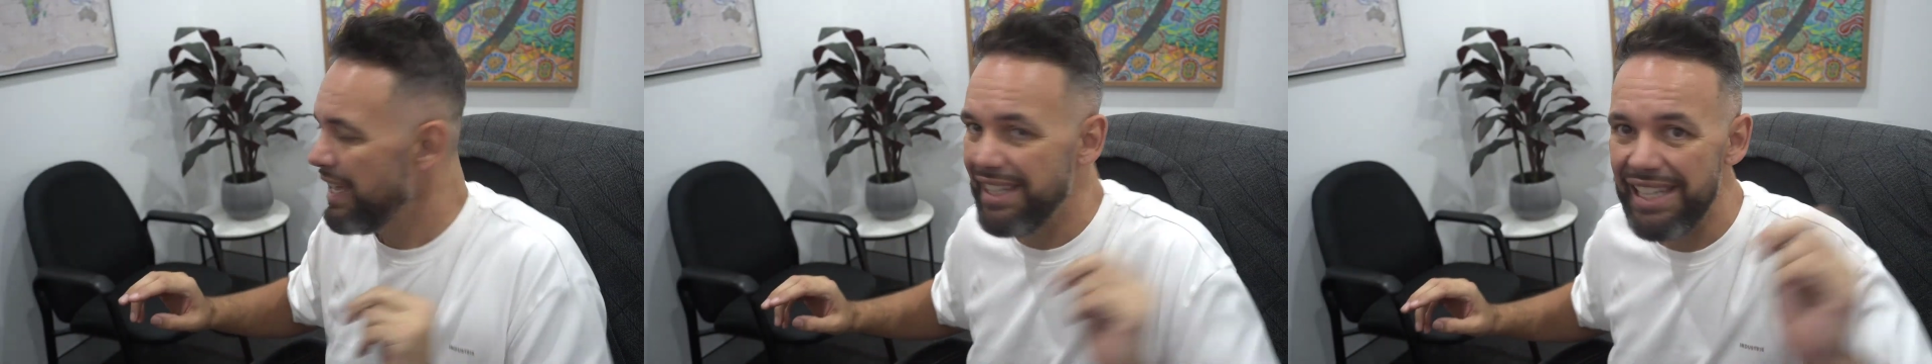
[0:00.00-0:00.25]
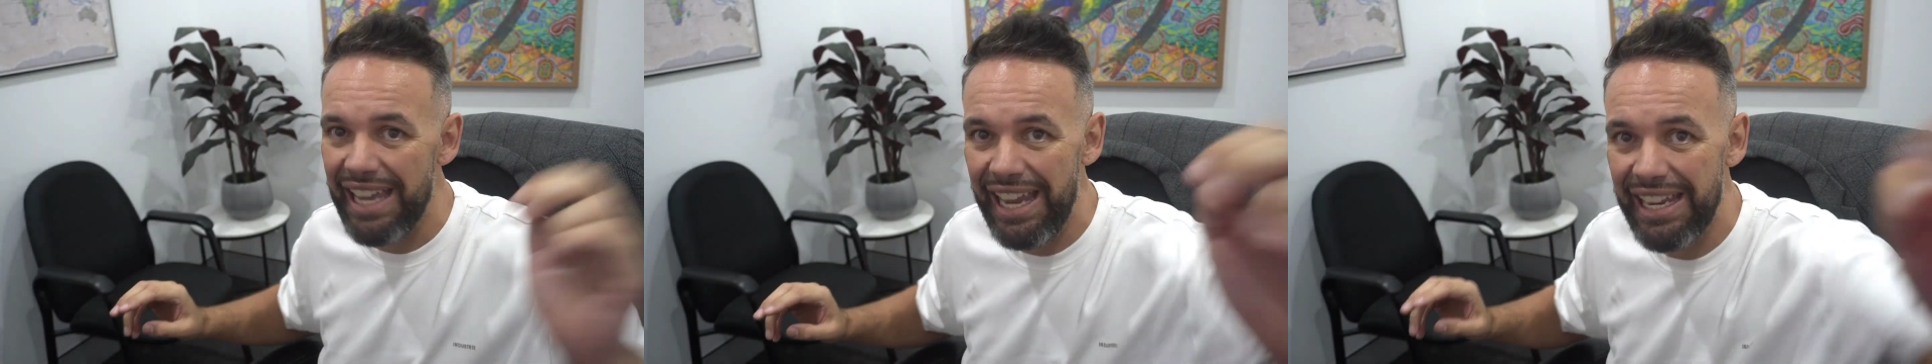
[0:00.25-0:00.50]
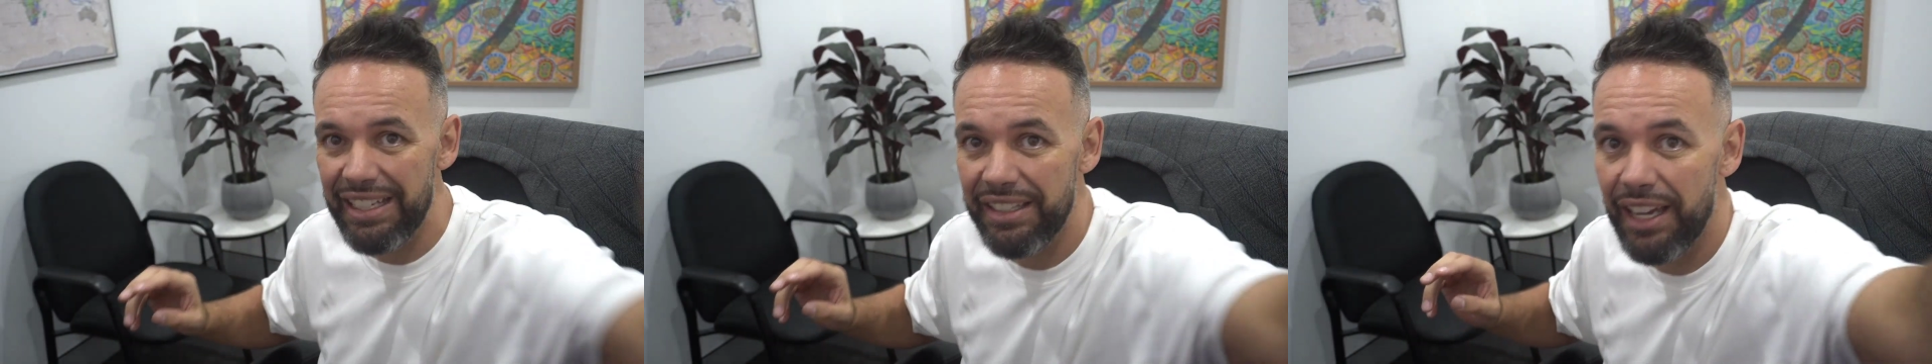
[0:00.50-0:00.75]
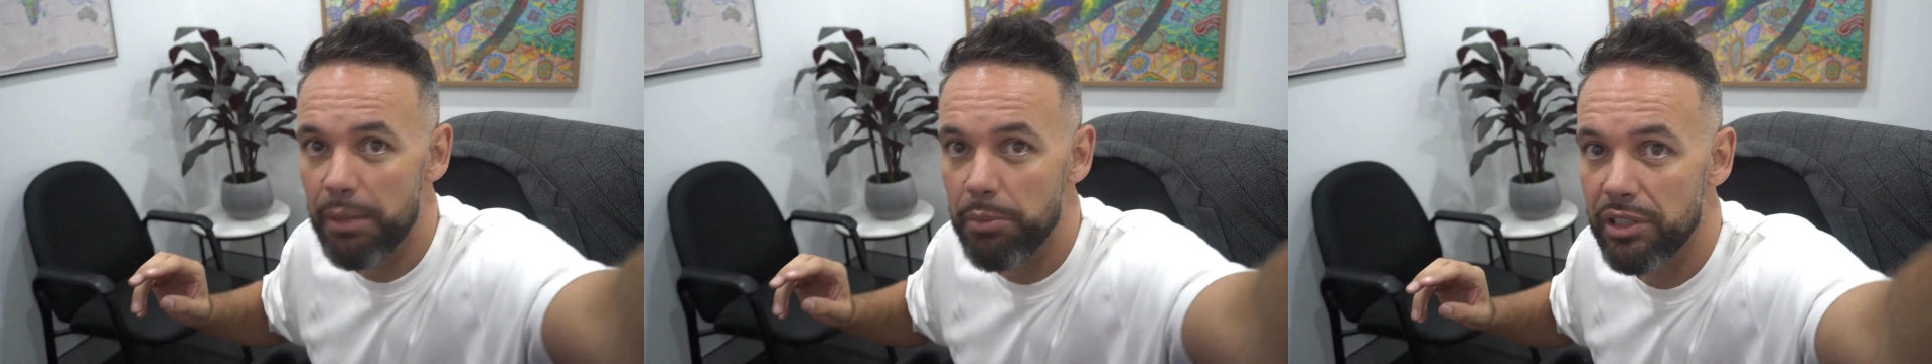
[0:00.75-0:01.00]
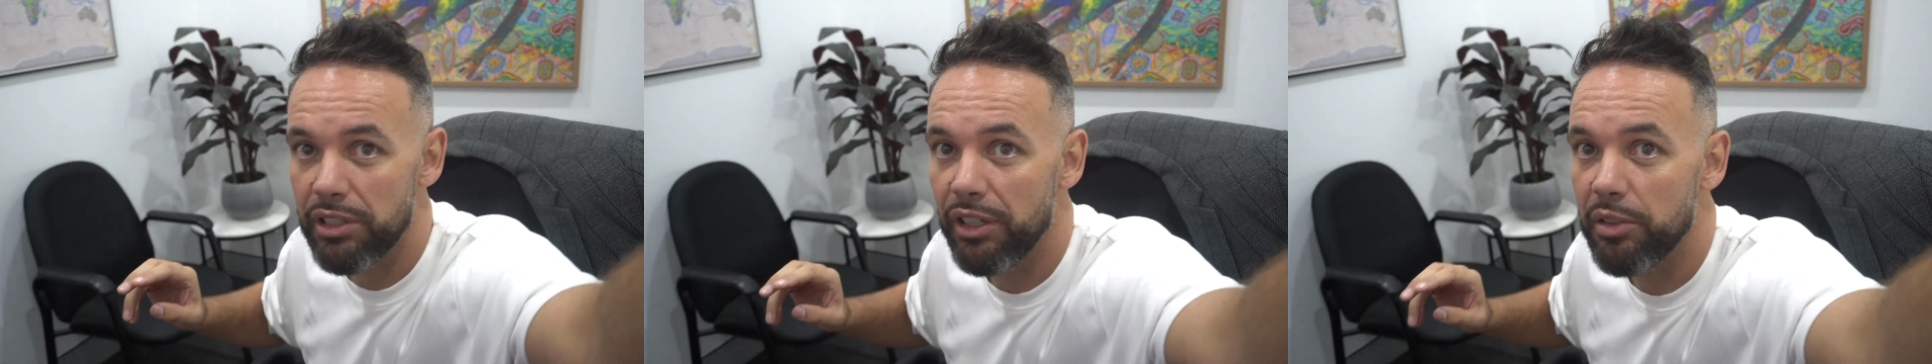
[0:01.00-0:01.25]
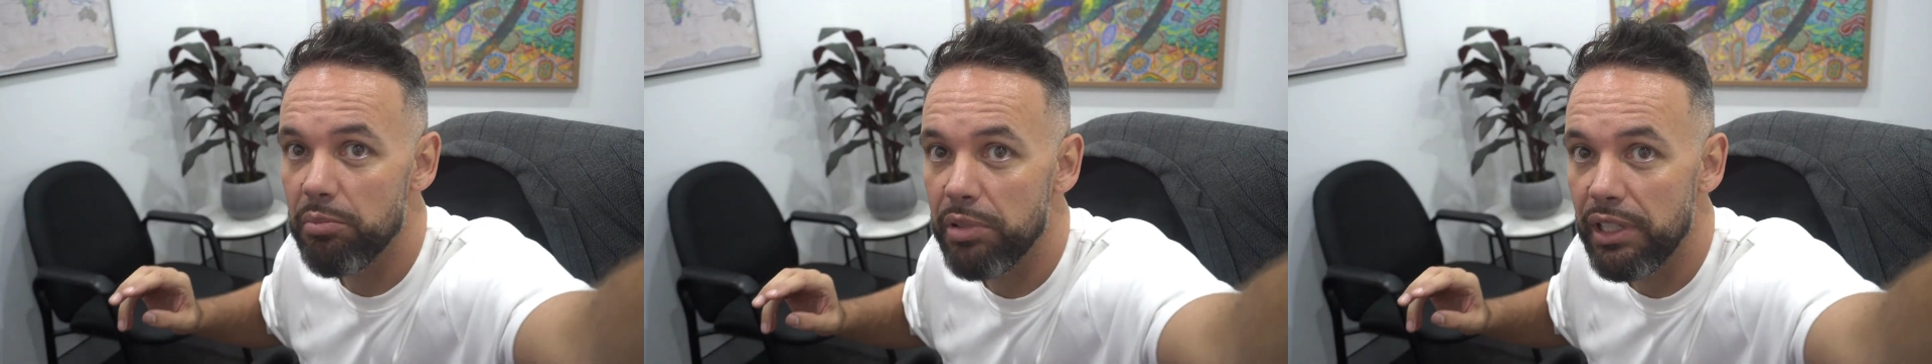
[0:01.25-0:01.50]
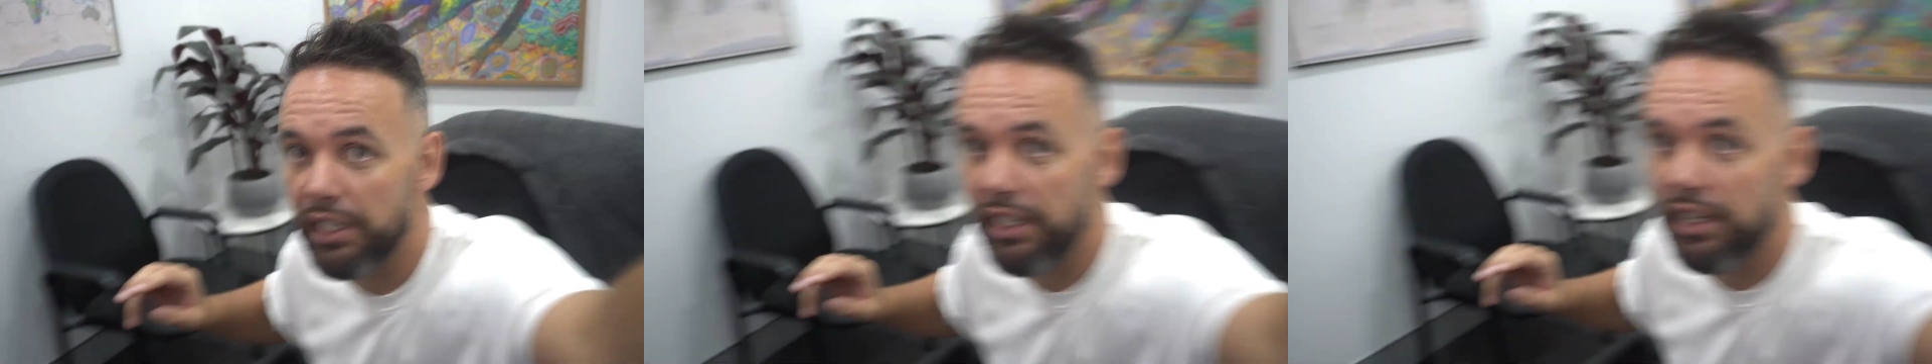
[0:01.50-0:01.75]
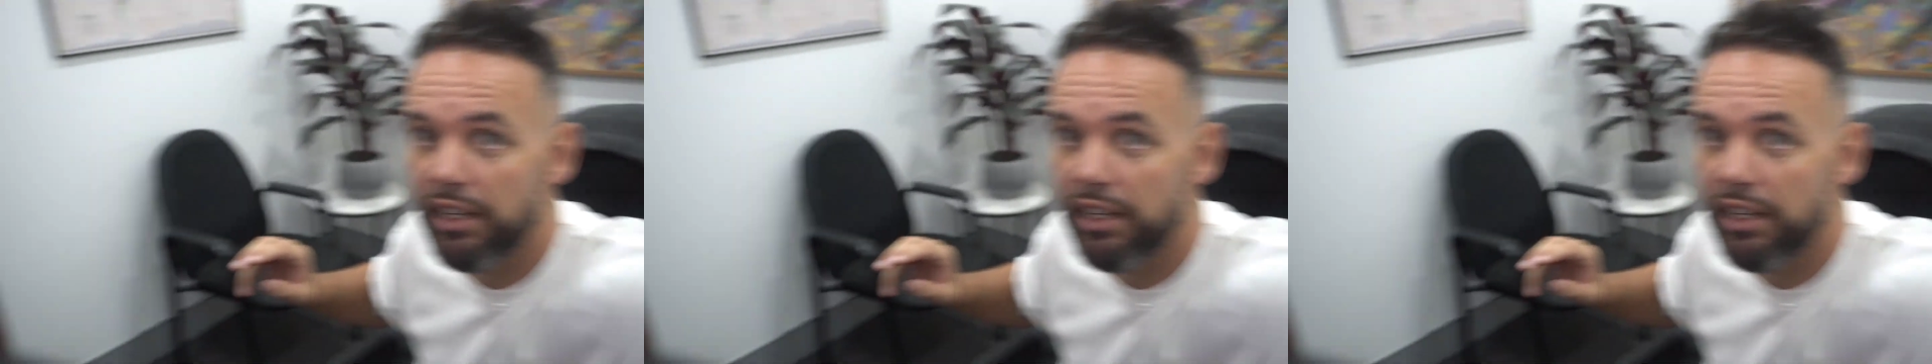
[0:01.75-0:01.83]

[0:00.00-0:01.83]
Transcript: the end game is going to be